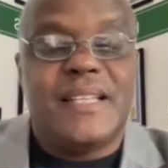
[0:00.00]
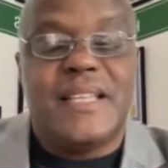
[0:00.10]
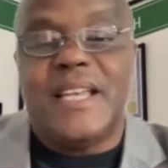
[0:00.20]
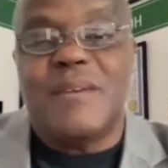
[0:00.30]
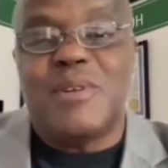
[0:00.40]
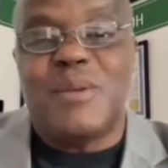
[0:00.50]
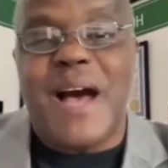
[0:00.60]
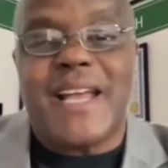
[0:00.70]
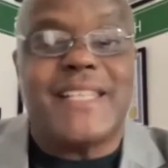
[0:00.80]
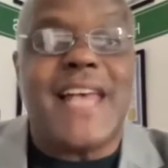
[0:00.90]
Yeah, but in
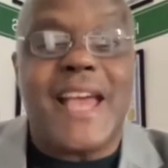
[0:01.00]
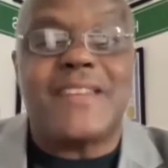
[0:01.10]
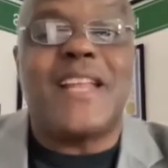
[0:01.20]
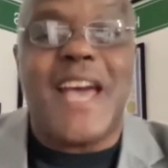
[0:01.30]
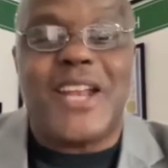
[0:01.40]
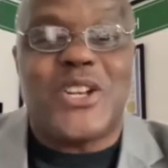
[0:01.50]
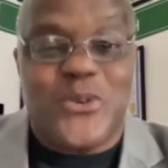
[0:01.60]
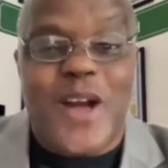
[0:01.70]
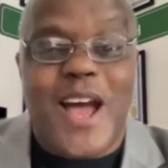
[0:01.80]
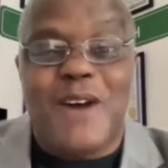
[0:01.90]
my case, I actually had a
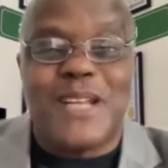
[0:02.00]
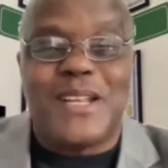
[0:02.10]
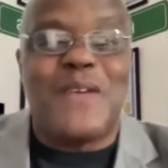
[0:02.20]
trial, but it